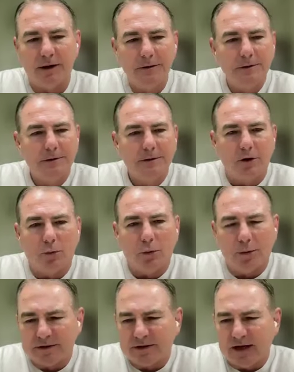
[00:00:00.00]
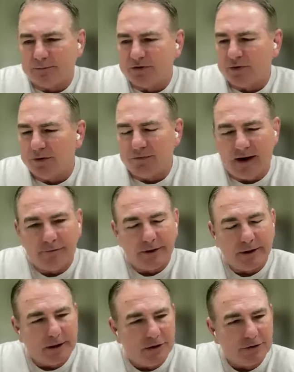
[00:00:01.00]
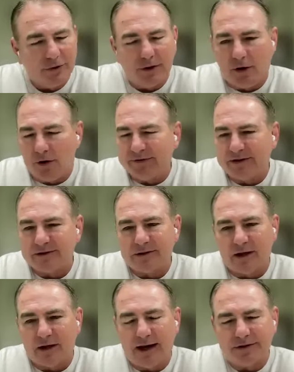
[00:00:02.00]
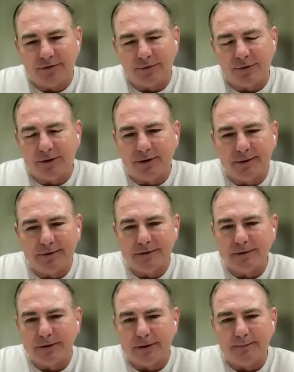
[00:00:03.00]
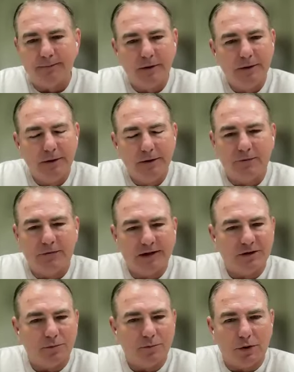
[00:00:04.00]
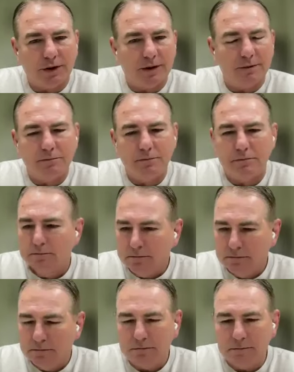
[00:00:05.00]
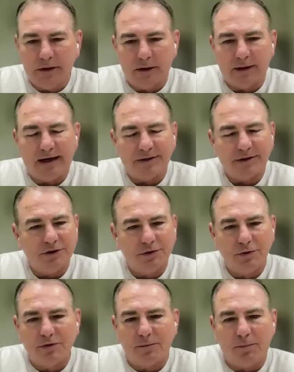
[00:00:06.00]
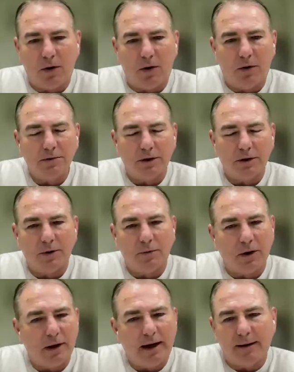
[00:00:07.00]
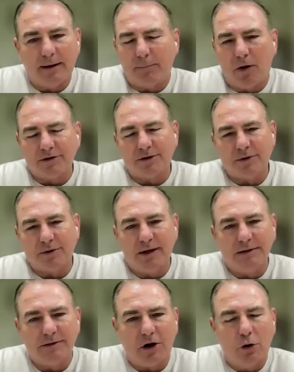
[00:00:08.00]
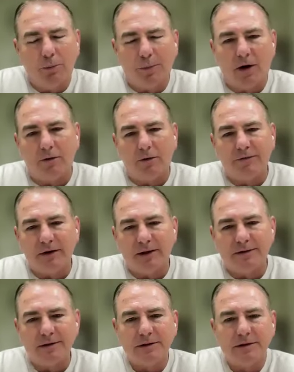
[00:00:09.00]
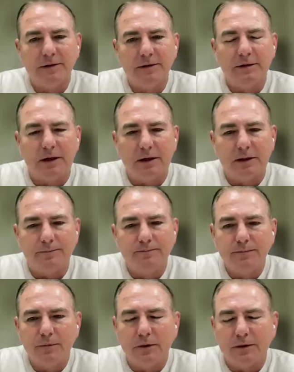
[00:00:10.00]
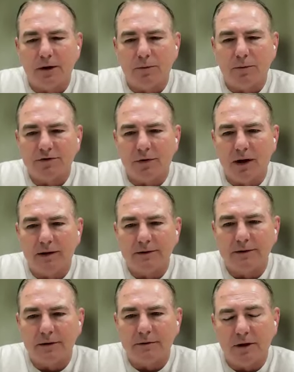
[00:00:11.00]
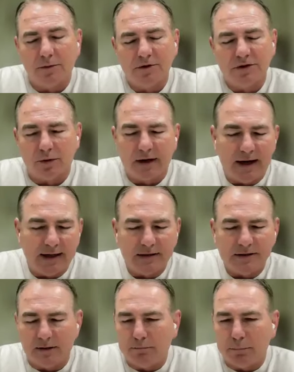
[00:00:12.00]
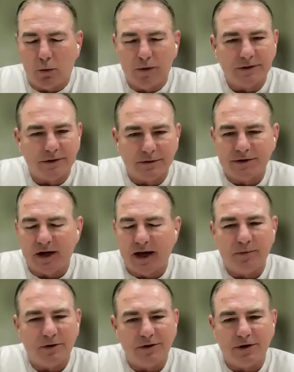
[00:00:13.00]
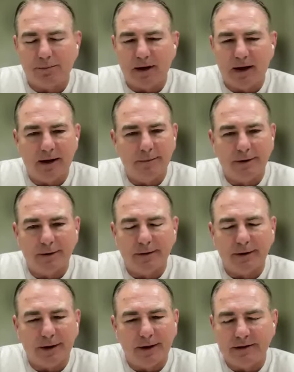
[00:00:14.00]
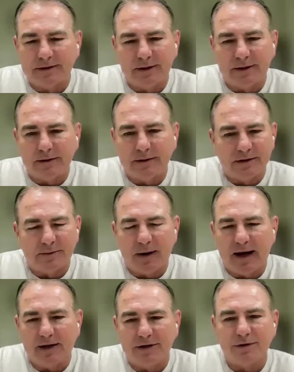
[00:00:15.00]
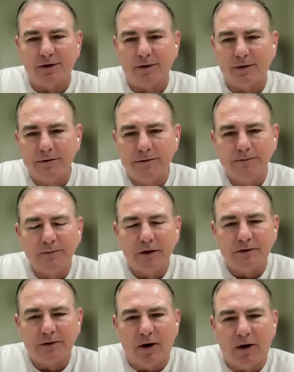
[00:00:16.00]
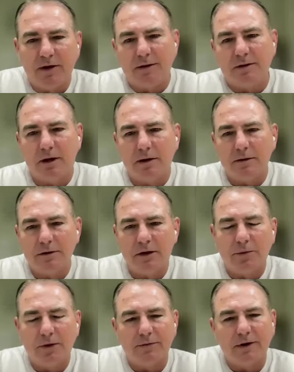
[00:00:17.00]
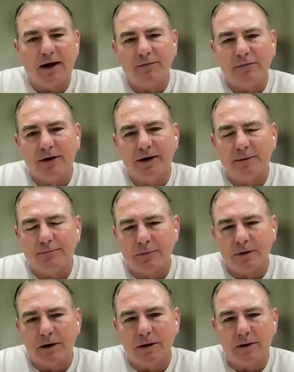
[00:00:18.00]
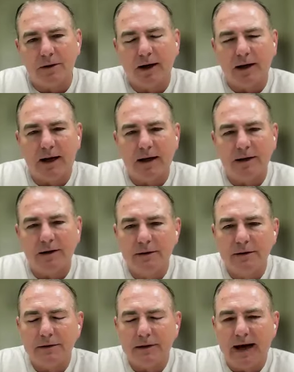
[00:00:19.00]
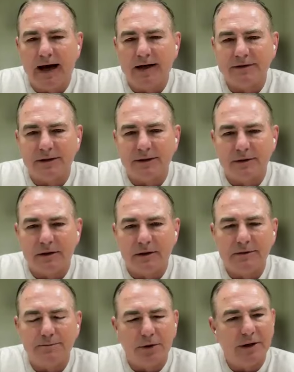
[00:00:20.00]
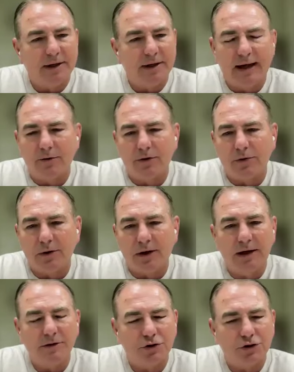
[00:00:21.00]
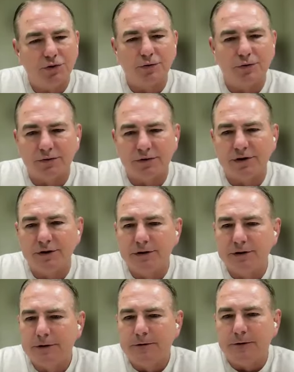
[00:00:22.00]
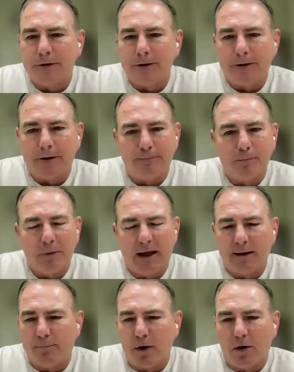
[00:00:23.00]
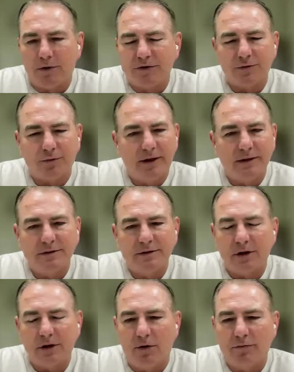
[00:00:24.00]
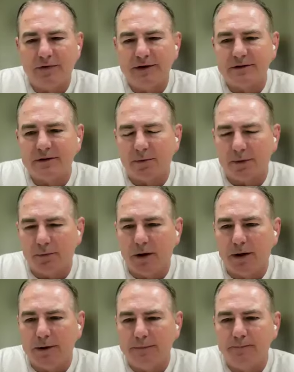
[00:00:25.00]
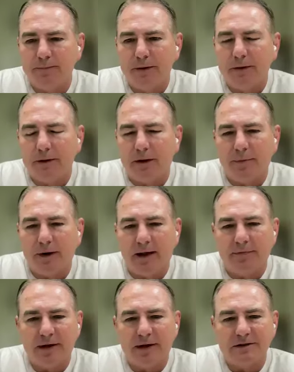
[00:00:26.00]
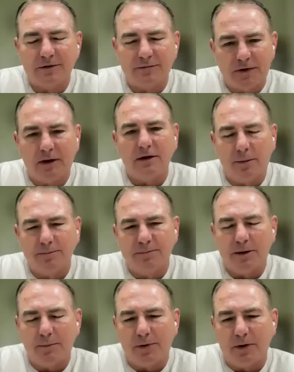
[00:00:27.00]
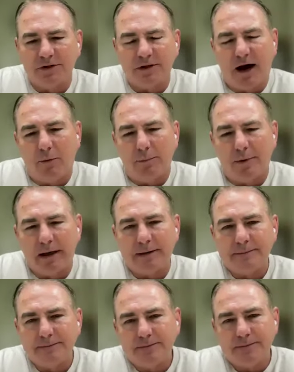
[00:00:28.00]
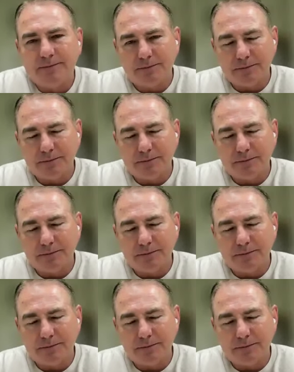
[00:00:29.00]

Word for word: I think you know we've been top twenty-five in the country in offense the last three years. Um, we've had some really good, you know, guys can shoot the ball. You know, we run a lot of ball screens, open offense. Um, you know, we're trying to, you know, we scored 90 some points in the championship game here in the ASUN this past year. So I think, uh, you know, we give a lot of freedom. We, uh, we got a lot of guys can uh, put it down, create shooters, um, a lot of ball screens, offense that we run. Uh, but I think it's a fun up tempo style play.